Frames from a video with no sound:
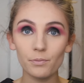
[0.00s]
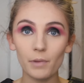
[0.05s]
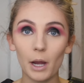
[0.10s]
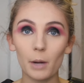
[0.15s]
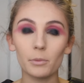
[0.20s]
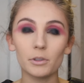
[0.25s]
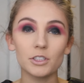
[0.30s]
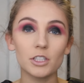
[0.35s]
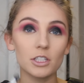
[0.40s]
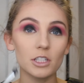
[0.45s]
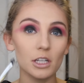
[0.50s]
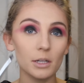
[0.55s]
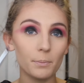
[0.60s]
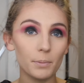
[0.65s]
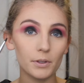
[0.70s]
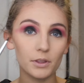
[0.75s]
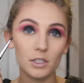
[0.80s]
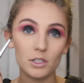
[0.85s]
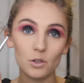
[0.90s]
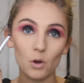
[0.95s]
and we're just going to
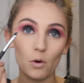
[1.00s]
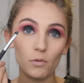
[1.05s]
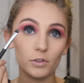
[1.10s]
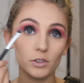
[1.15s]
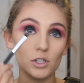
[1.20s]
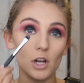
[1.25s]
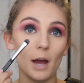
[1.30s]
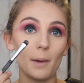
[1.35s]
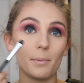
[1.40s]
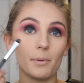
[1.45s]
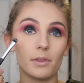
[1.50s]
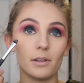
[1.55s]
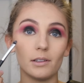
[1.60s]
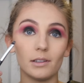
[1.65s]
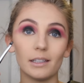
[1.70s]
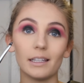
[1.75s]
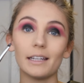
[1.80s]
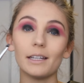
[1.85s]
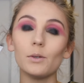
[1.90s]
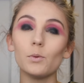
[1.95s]
put this over top of the
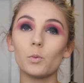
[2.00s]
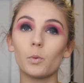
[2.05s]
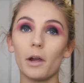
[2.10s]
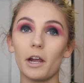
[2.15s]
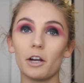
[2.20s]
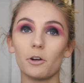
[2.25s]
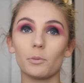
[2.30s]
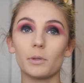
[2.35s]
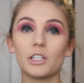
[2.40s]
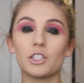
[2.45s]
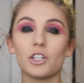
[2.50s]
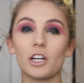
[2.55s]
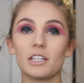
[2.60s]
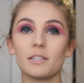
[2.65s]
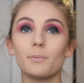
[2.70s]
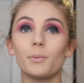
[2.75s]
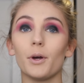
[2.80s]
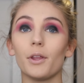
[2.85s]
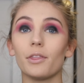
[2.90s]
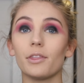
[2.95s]
lid where we
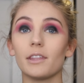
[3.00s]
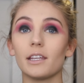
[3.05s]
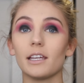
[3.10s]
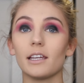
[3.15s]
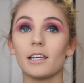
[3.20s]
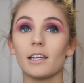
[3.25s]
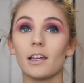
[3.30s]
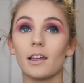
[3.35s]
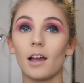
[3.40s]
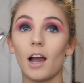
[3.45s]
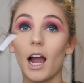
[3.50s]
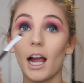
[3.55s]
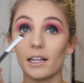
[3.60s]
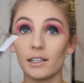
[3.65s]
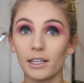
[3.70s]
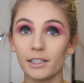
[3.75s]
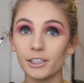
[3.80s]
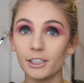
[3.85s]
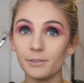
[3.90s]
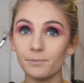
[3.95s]
just put the
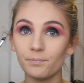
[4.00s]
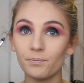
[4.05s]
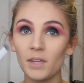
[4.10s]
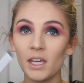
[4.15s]
eyeliner.